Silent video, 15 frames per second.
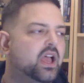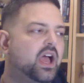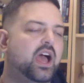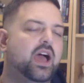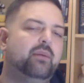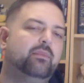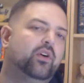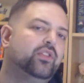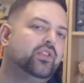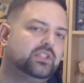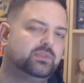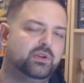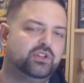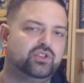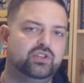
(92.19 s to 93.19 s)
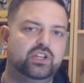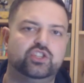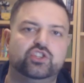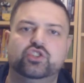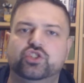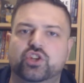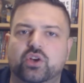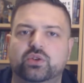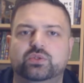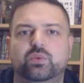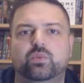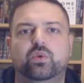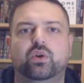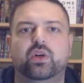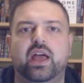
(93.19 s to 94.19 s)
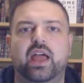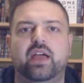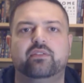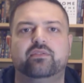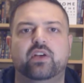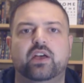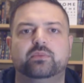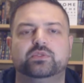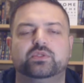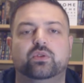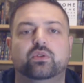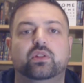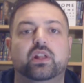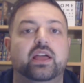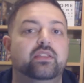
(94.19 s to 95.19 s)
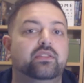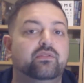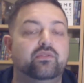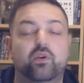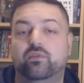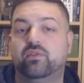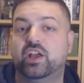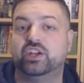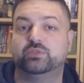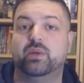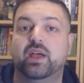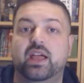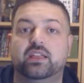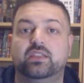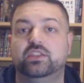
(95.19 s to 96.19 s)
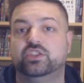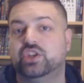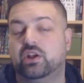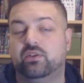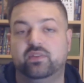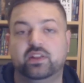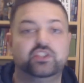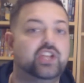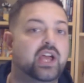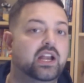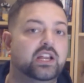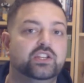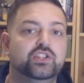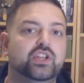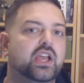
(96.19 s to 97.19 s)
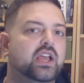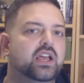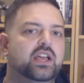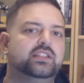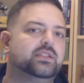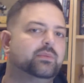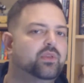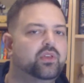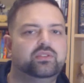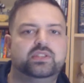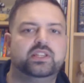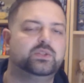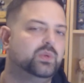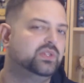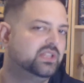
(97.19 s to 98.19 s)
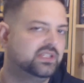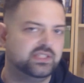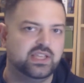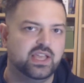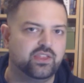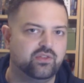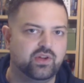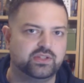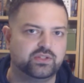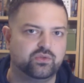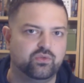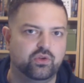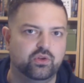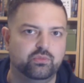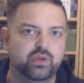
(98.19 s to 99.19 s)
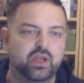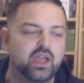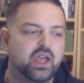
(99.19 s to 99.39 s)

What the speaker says: On those special edition shows, we will have sort of like the film flashback, the Channel Flick Challenge, and some of those things we did together as a group.